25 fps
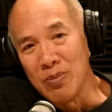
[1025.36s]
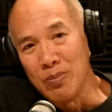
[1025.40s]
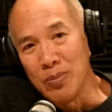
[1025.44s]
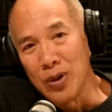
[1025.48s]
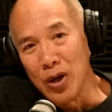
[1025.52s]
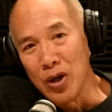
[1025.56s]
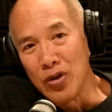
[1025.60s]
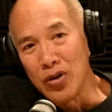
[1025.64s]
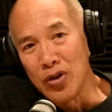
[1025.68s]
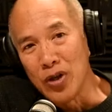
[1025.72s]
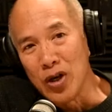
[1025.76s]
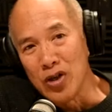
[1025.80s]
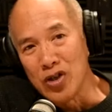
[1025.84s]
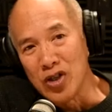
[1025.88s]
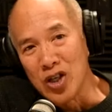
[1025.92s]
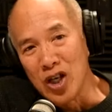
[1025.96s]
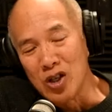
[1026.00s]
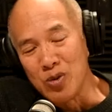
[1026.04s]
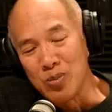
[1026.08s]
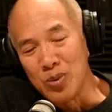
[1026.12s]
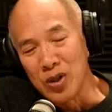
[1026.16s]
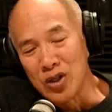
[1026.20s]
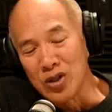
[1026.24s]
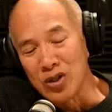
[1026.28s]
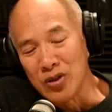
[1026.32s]
in both those
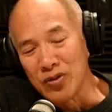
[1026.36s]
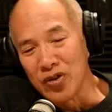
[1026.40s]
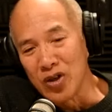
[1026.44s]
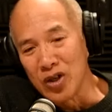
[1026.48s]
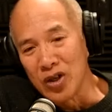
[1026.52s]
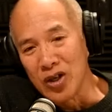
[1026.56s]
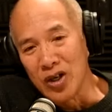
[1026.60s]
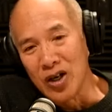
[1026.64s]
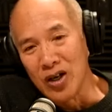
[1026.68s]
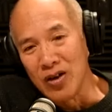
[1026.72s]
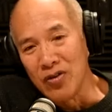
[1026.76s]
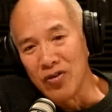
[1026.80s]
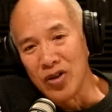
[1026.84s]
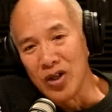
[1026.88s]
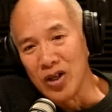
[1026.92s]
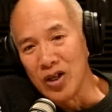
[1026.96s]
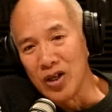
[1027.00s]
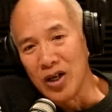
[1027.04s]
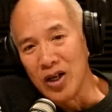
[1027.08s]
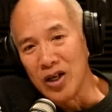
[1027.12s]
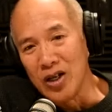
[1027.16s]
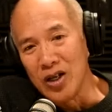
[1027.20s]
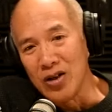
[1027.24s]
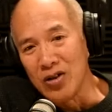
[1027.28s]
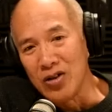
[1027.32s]
aspects of your life then
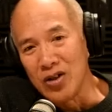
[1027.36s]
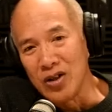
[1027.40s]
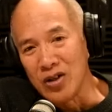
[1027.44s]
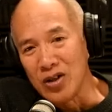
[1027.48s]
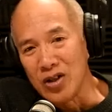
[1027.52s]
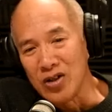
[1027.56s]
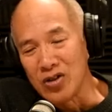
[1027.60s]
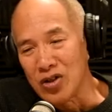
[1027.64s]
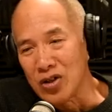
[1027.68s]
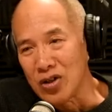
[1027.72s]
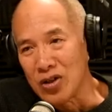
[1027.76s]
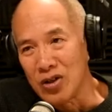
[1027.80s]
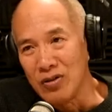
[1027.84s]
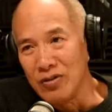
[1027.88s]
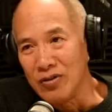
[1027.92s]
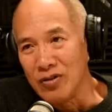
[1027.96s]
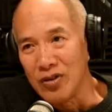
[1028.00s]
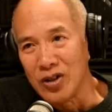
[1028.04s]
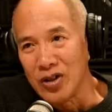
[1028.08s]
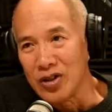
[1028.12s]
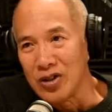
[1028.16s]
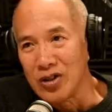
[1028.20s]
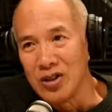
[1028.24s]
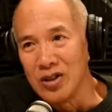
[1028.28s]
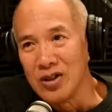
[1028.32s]
i don't think there's a
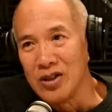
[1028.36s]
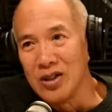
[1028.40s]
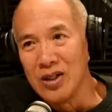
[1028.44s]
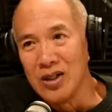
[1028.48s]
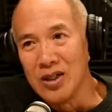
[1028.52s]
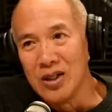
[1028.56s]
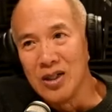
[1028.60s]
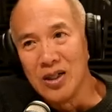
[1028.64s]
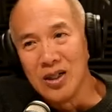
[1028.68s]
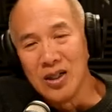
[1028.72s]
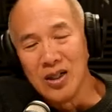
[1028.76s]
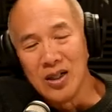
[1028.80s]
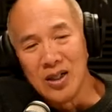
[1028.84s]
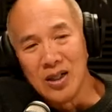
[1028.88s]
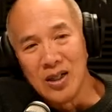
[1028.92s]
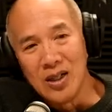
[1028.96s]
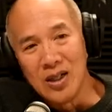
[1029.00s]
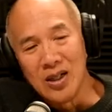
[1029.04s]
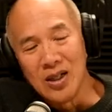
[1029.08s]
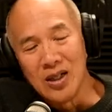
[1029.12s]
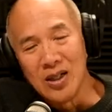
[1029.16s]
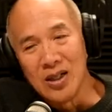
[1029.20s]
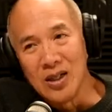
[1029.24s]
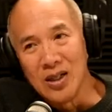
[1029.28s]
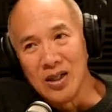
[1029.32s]
conflict that's
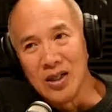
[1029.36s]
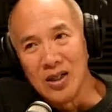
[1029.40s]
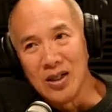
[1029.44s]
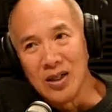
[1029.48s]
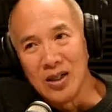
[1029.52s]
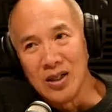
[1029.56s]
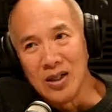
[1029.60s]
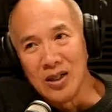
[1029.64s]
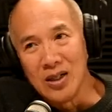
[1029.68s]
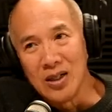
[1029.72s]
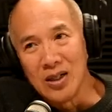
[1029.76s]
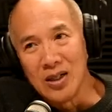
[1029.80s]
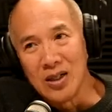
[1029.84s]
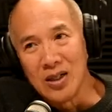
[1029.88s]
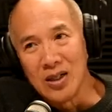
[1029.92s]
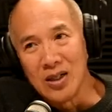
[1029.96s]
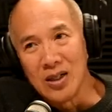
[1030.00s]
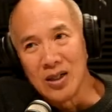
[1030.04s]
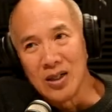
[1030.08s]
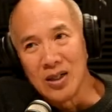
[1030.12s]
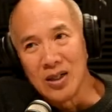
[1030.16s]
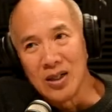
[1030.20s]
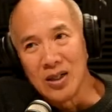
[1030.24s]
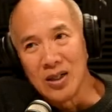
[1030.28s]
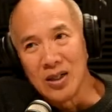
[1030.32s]
such an amazing way
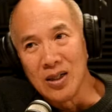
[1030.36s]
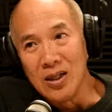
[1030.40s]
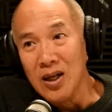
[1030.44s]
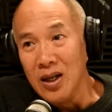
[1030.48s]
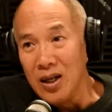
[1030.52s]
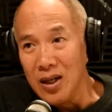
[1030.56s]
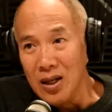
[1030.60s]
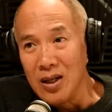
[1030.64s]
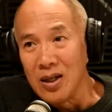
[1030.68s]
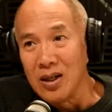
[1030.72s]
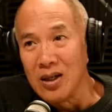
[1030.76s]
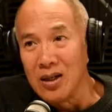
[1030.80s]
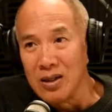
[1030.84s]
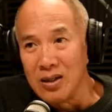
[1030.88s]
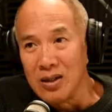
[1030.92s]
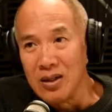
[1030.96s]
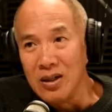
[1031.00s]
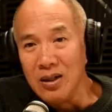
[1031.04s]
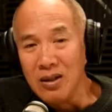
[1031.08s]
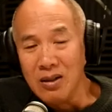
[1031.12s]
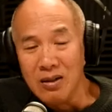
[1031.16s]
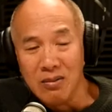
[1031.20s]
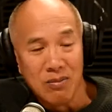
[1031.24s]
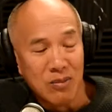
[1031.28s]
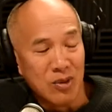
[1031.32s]
to look at it yeah
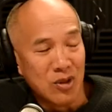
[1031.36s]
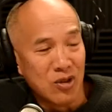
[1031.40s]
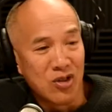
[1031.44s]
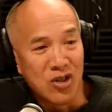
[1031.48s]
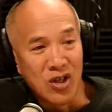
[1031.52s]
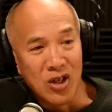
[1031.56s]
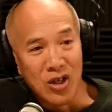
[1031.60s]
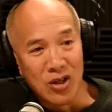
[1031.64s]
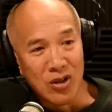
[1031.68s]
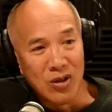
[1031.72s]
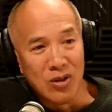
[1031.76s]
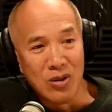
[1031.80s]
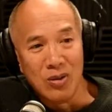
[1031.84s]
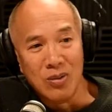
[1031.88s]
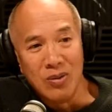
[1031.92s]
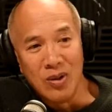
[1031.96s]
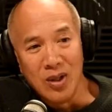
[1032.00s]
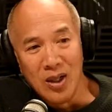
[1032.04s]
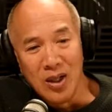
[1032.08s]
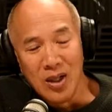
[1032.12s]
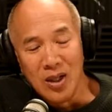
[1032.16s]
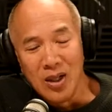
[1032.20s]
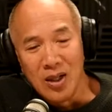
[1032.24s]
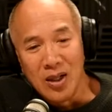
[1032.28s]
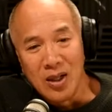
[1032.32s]
yeah and so
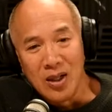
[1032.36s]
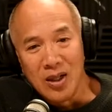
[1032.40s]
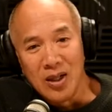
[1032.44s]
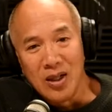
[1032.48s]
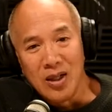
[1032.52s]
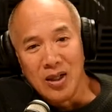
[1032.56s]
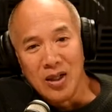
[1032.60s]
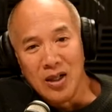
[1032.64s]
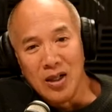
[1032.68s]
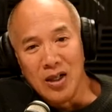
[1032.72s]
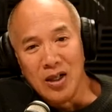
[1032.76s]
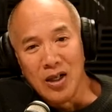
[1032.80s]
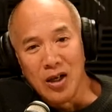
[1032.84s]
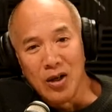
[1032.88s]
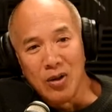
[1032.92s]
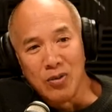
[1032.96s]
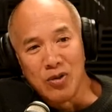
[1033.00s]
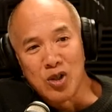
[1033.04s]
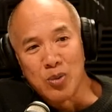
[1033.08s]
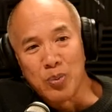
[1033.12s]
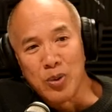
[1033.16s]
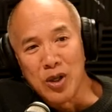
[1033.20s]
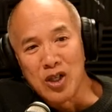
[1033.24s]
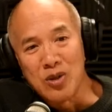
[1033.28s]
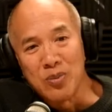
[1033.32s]
you know,
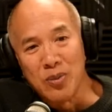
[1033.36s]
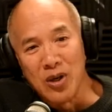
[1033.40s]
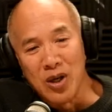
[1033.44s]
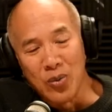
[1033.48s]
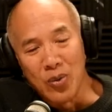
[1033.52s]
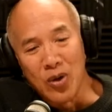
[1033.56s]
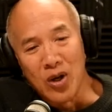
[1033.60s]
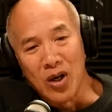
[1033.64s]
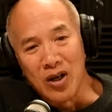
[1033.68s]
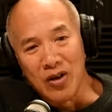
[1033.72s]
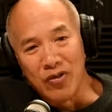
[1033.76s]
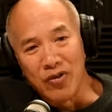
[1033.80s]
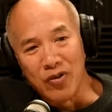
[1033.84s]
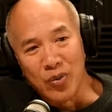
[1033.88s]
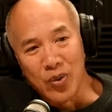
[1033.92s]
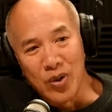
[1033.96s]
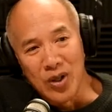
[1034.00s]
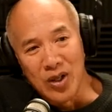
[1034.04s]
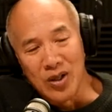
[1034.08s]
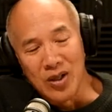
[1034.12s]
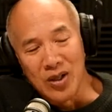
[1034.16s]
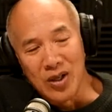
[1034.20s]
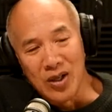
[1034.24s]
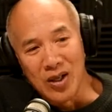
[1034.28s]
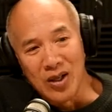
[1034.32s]
speak to my wife
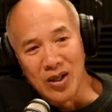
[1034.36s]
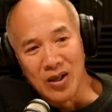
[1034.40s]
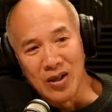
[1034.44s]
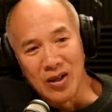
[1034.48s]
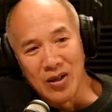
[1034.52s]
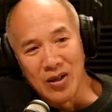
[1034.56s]
when, uh,